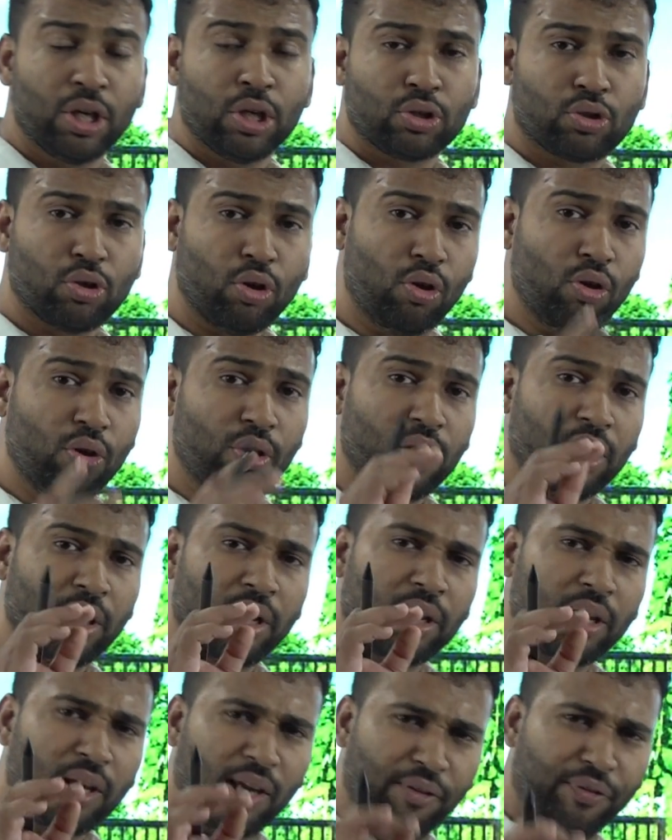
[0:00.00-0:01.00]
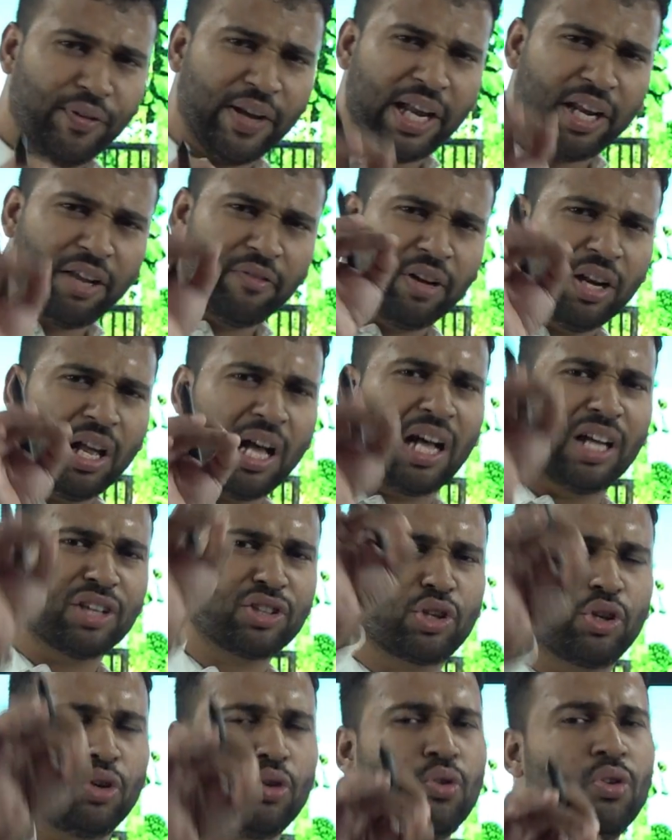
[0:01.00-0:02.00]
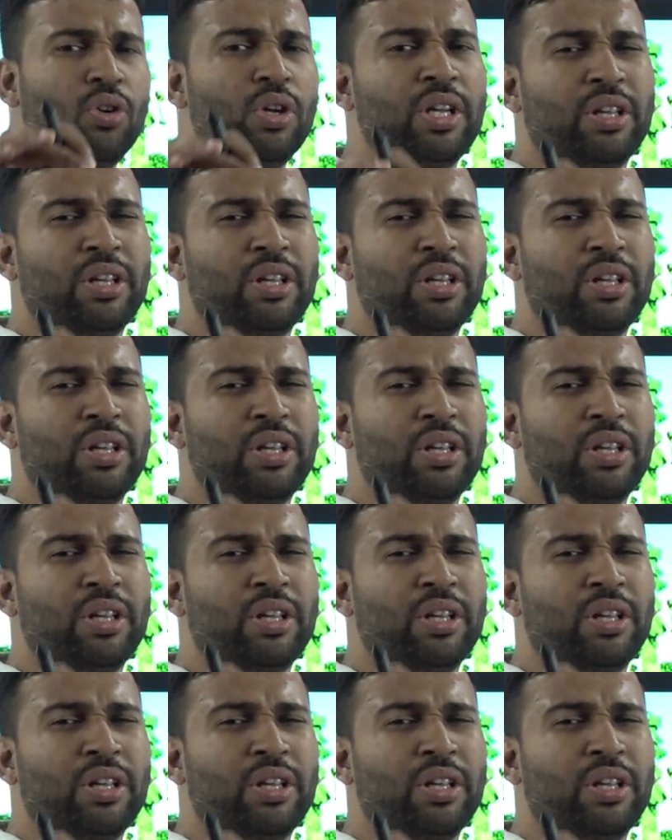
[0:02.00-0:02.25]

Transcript: So if anyone asks you